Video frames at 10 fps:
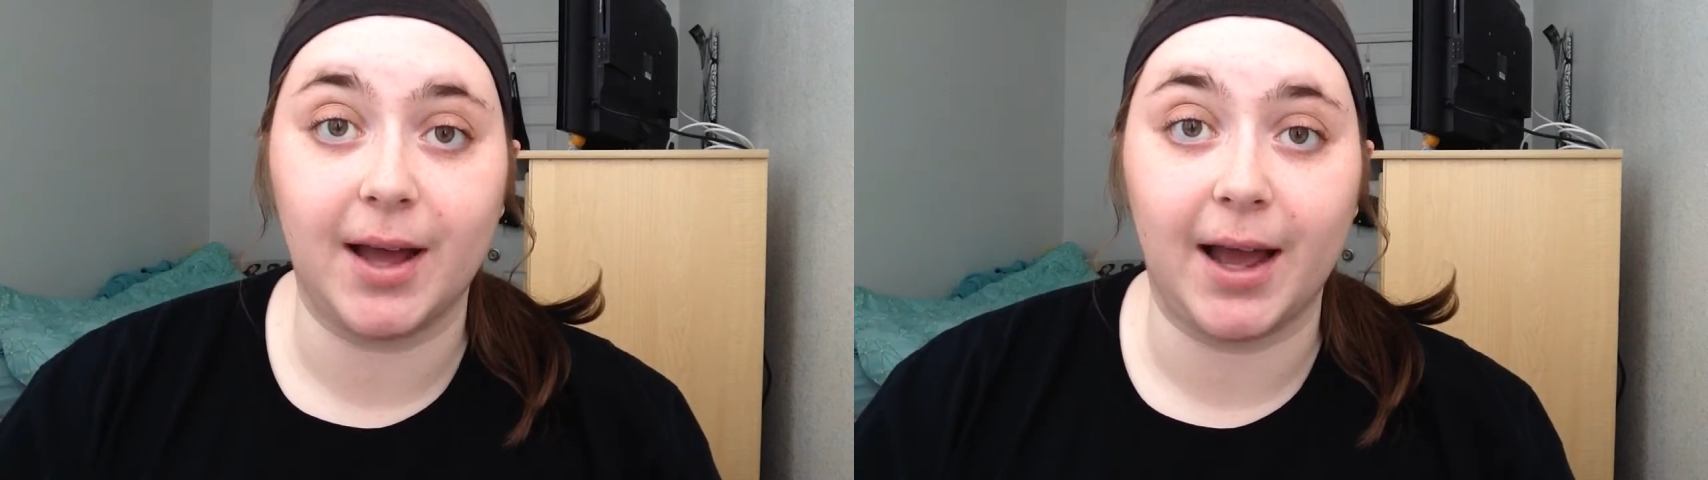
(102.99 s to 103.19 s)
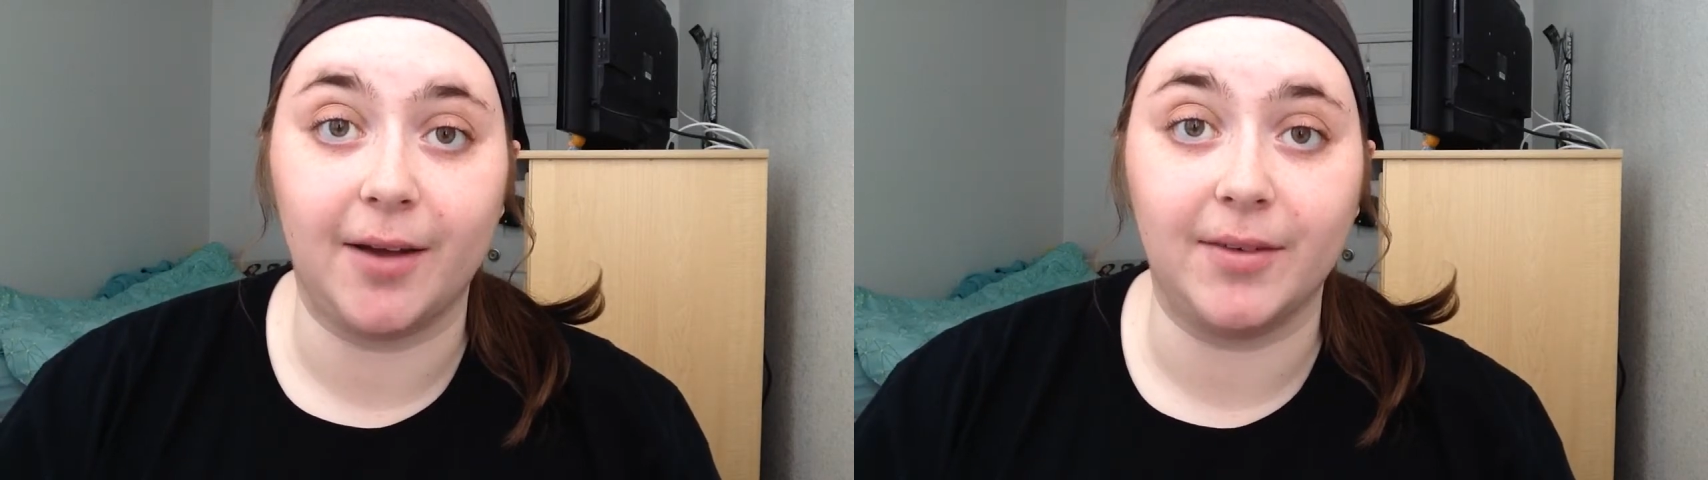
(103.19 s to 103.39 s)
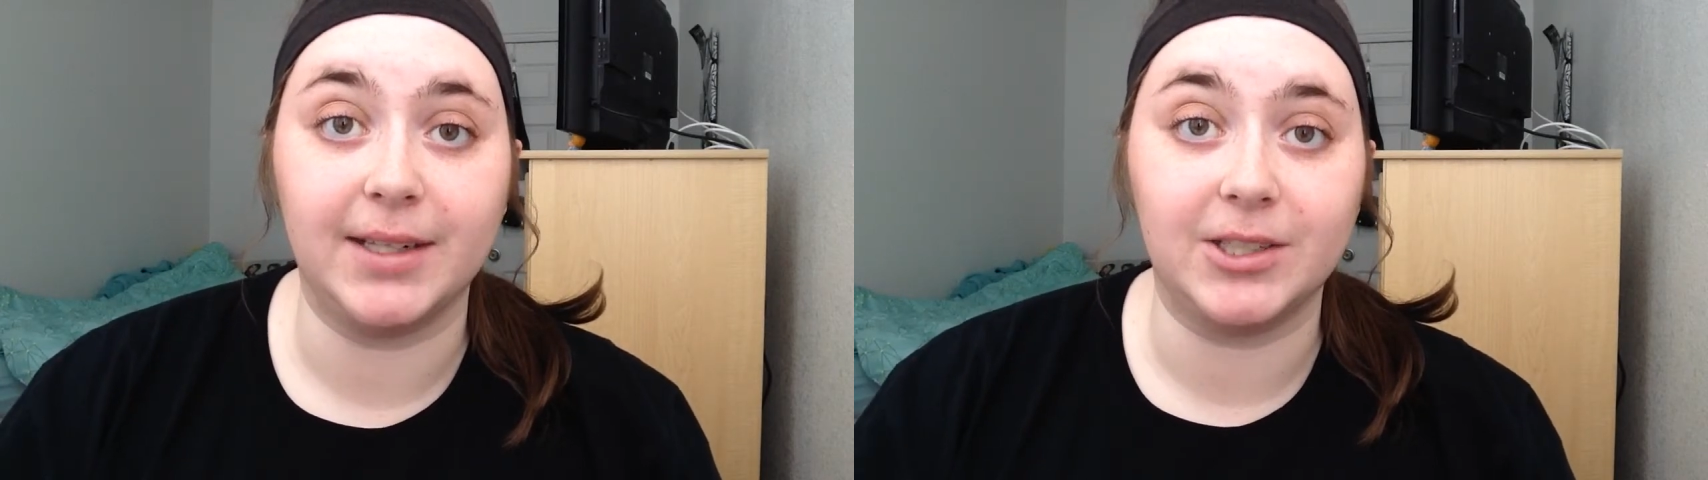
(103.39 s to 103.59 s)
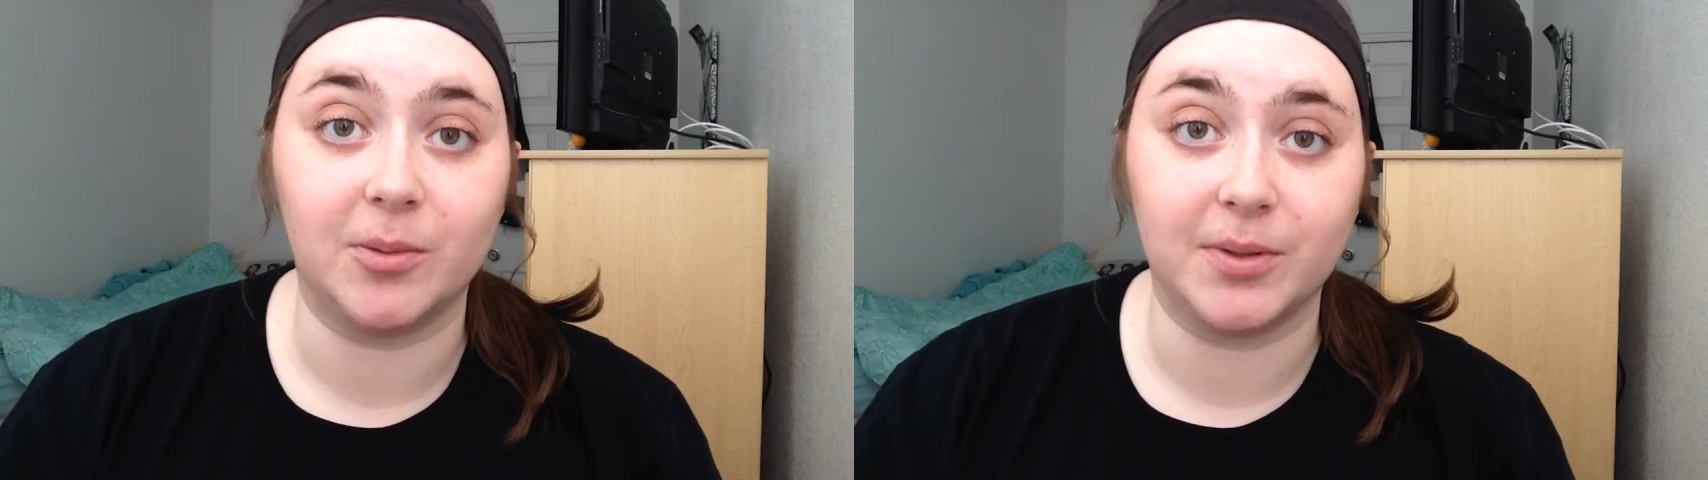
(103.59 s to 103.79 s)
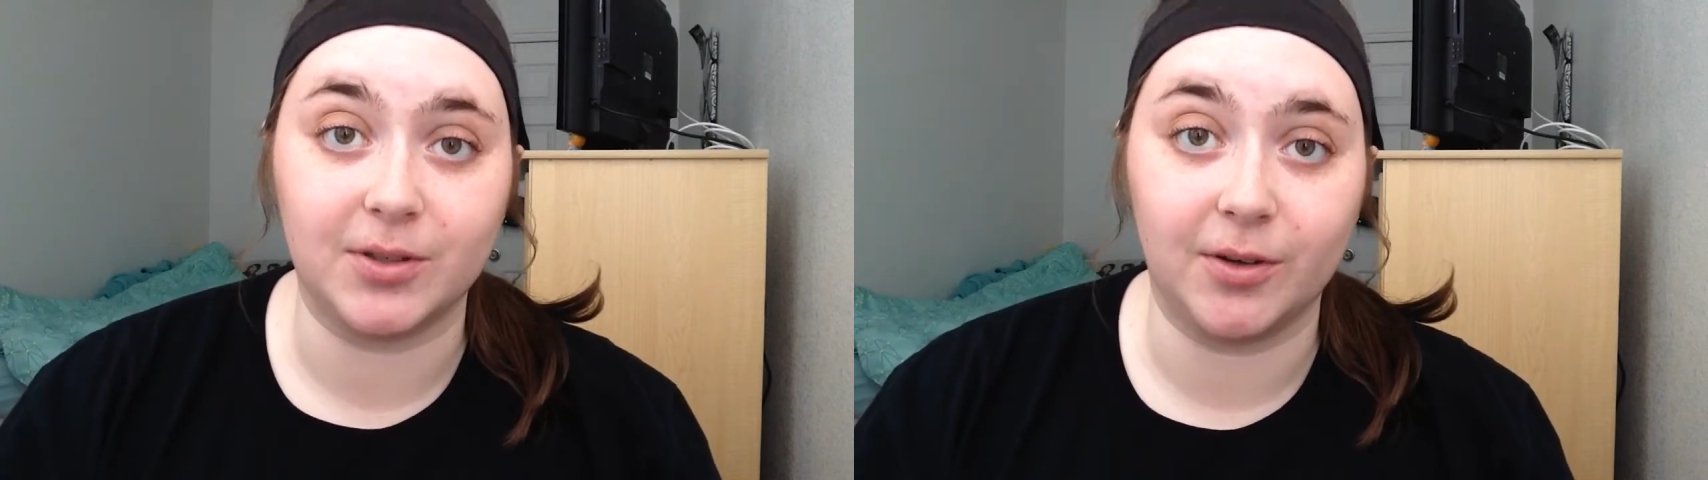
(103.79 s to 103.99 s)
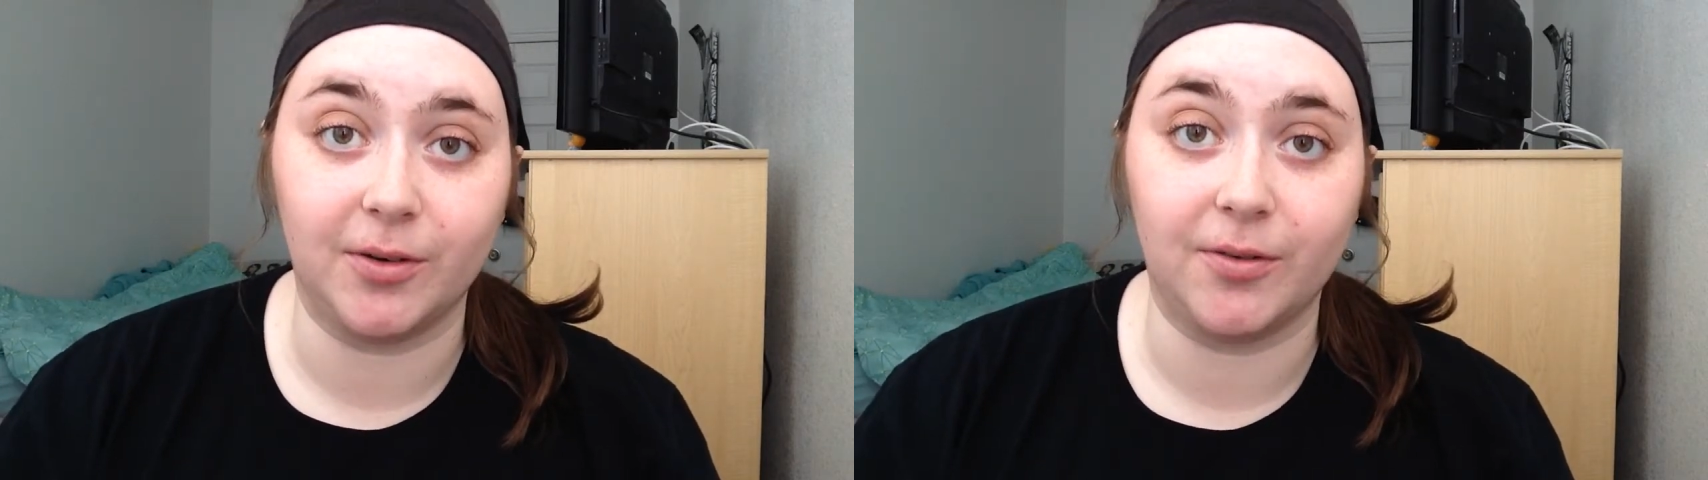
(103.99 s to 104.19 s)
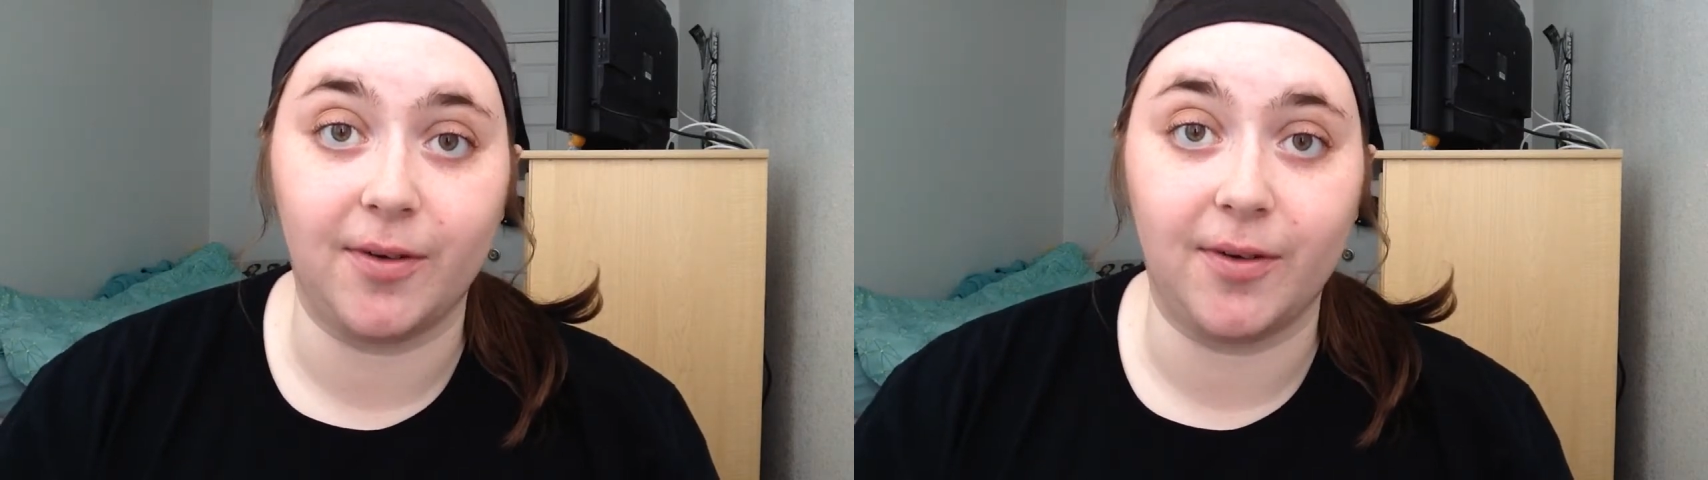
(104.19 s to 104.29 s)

have each episode